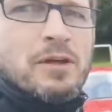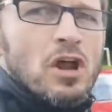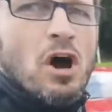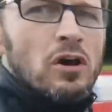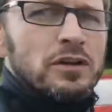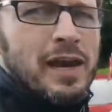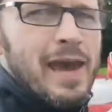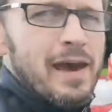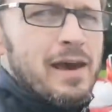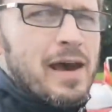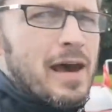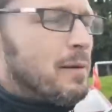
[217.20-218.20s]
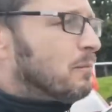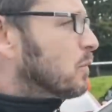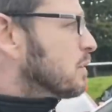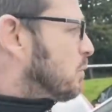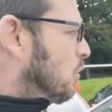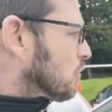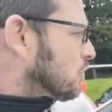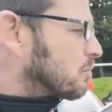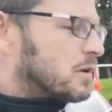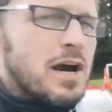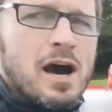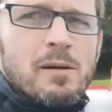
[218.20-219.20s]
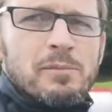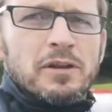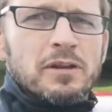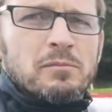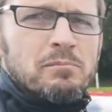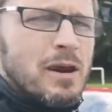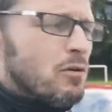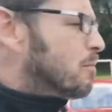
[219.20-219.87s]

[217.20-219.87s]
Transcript: not on yet. We've bought some carbon mirror